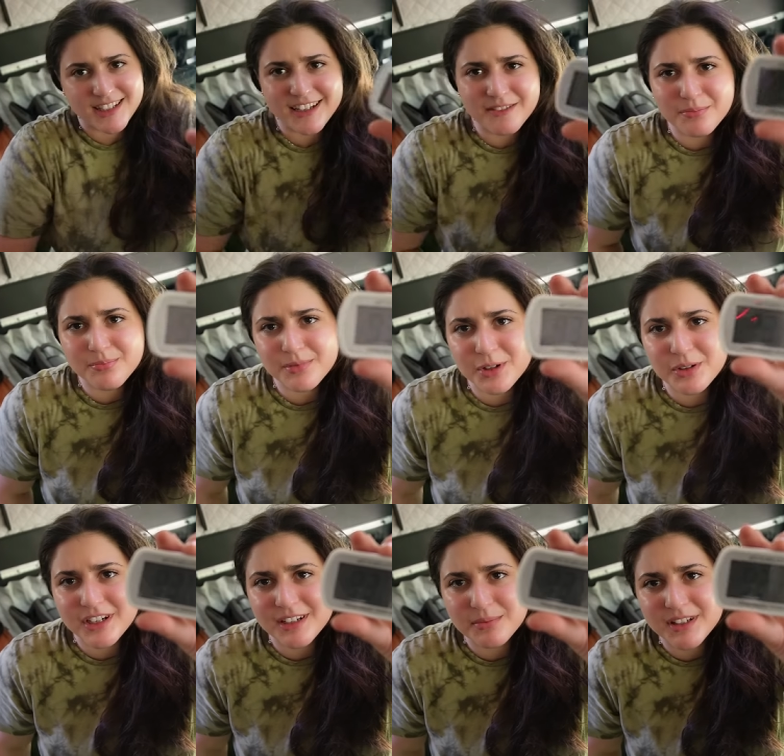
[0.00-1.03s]
kind of
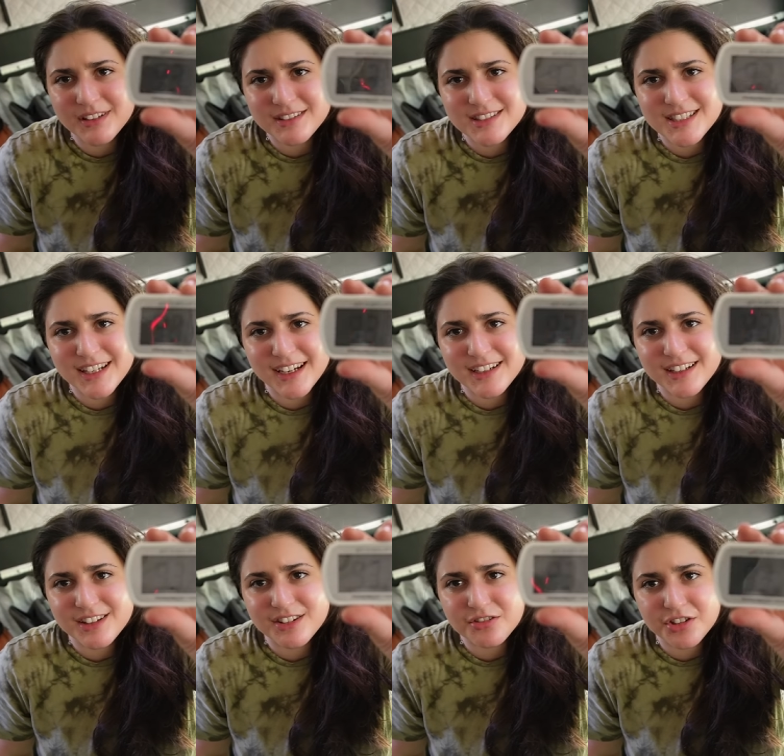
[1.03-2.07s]
broken, but it's
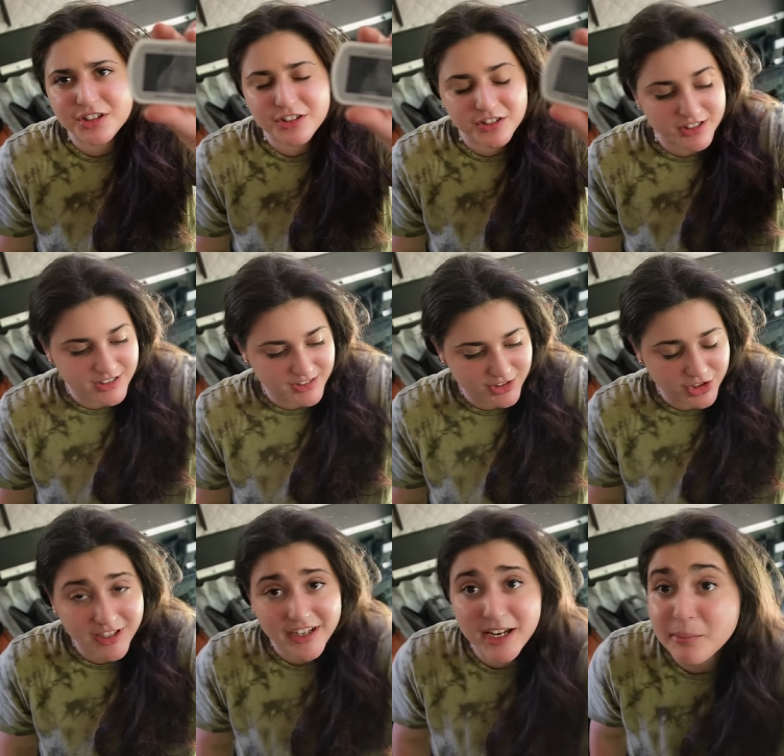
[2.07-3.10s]
93 degrees in the
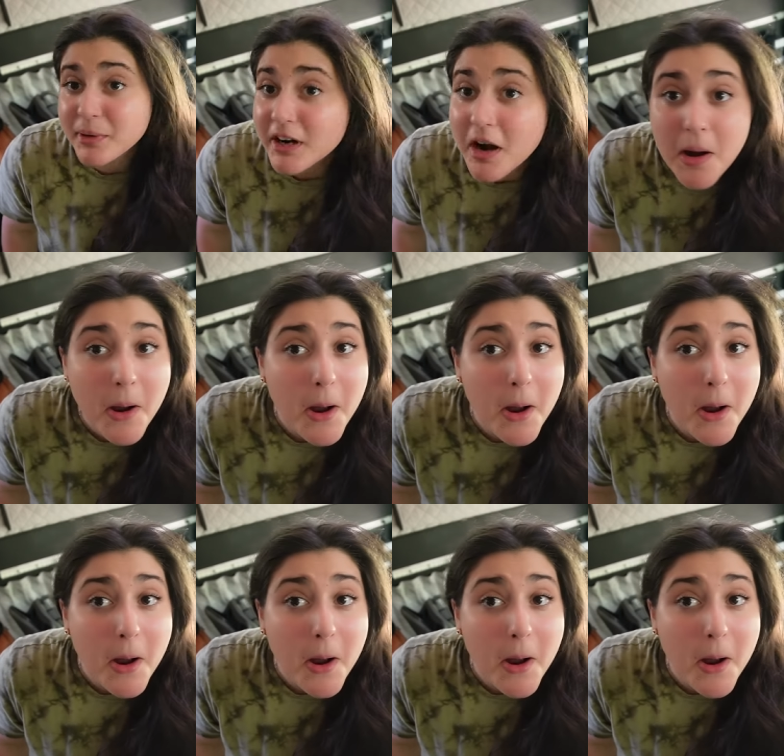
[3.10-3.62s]
truck hamper.